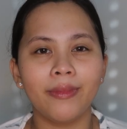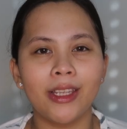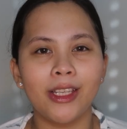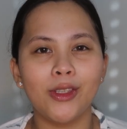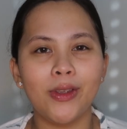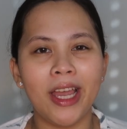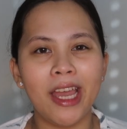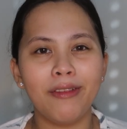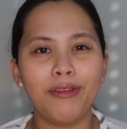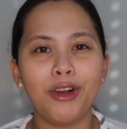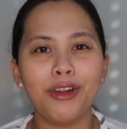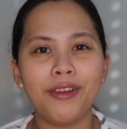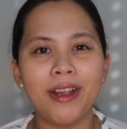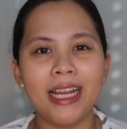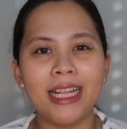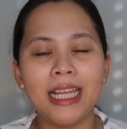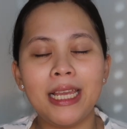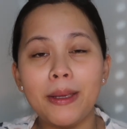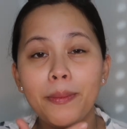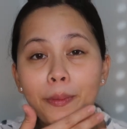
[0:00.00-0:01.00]
So I have
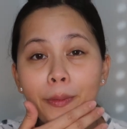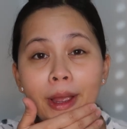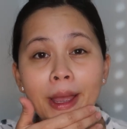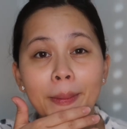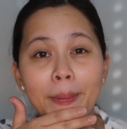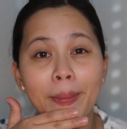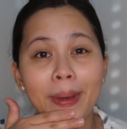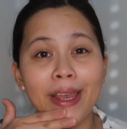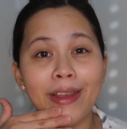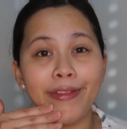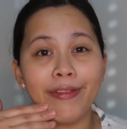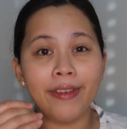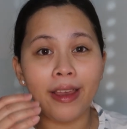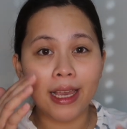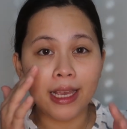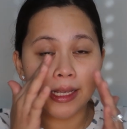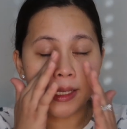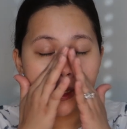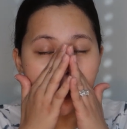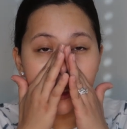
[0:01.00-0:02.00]
already prepped my
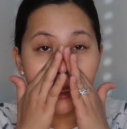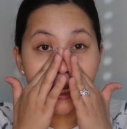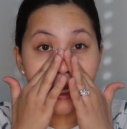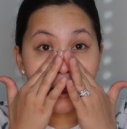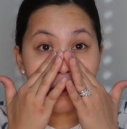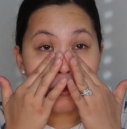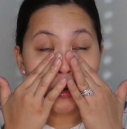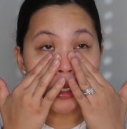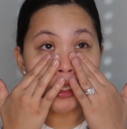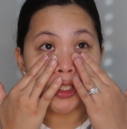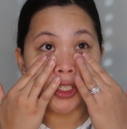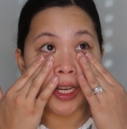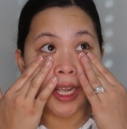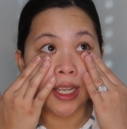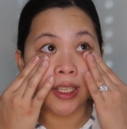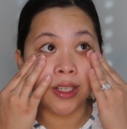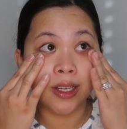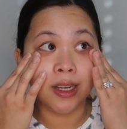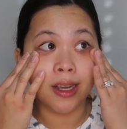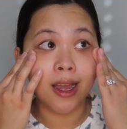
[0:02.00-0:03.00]
face.
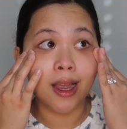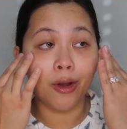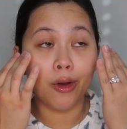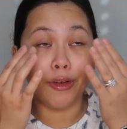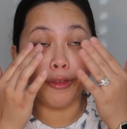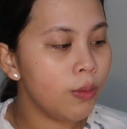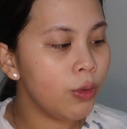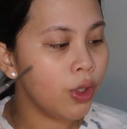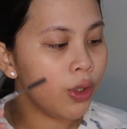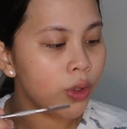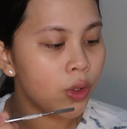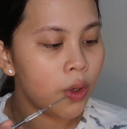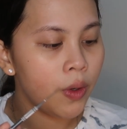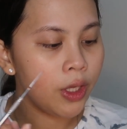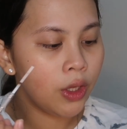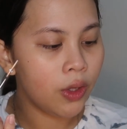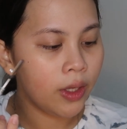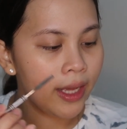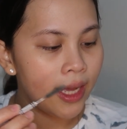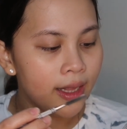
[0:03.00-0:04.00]
Nag-moisturizer na ako. So I'm just
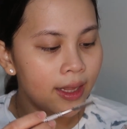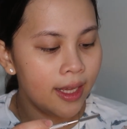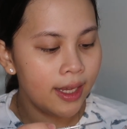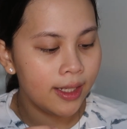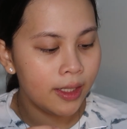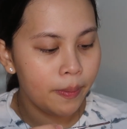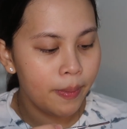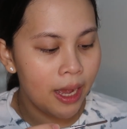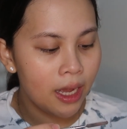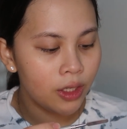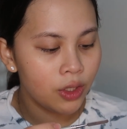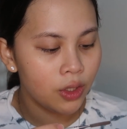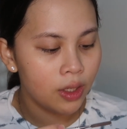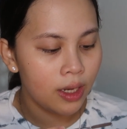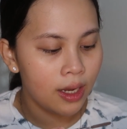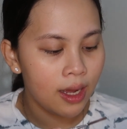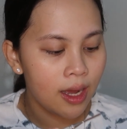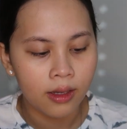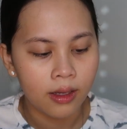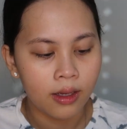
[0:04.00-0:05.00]
going to get a
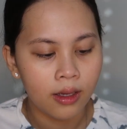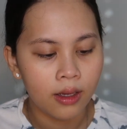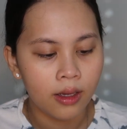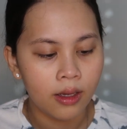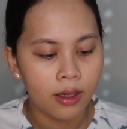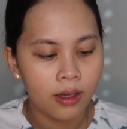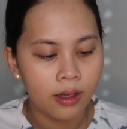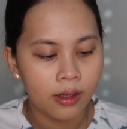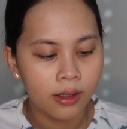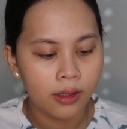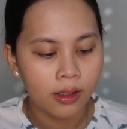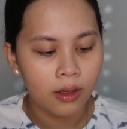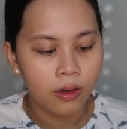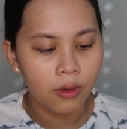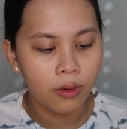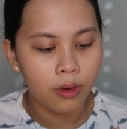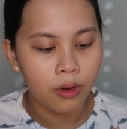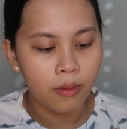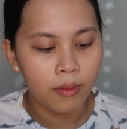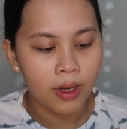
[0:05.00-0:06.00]
spatula.
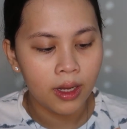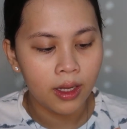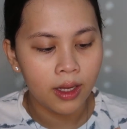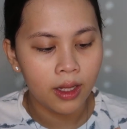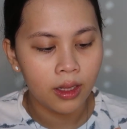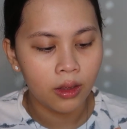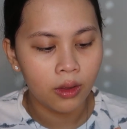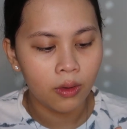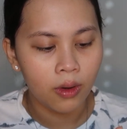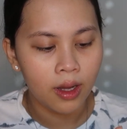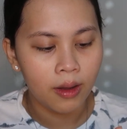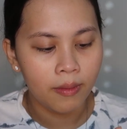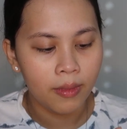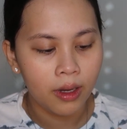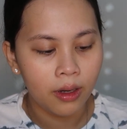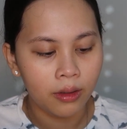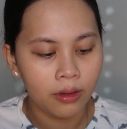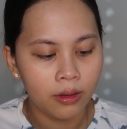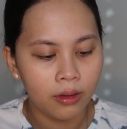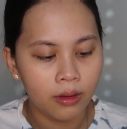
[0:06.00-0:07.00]
Siguro mga ganitong
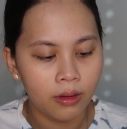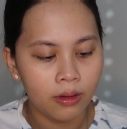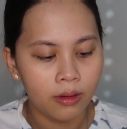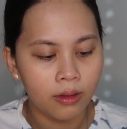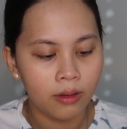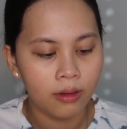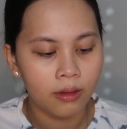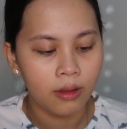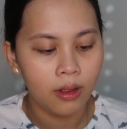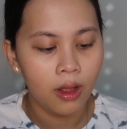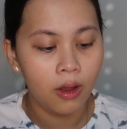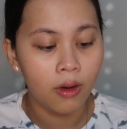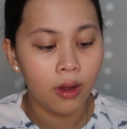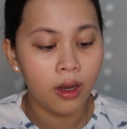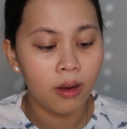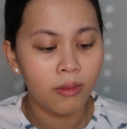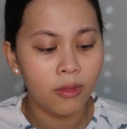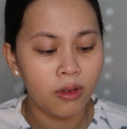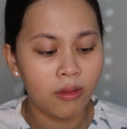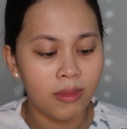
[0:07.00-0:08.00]
amount. Hindi ko
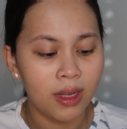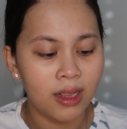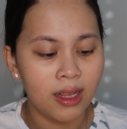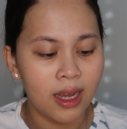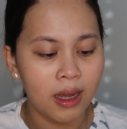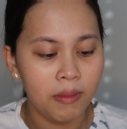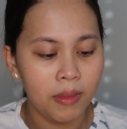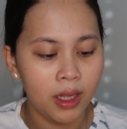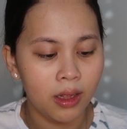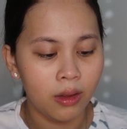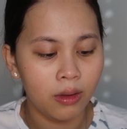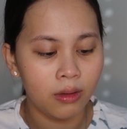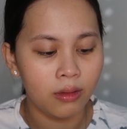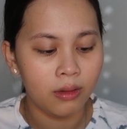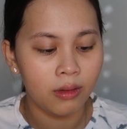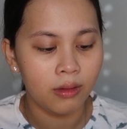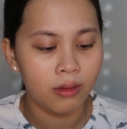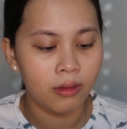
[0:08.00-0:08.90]
alam kung madami to.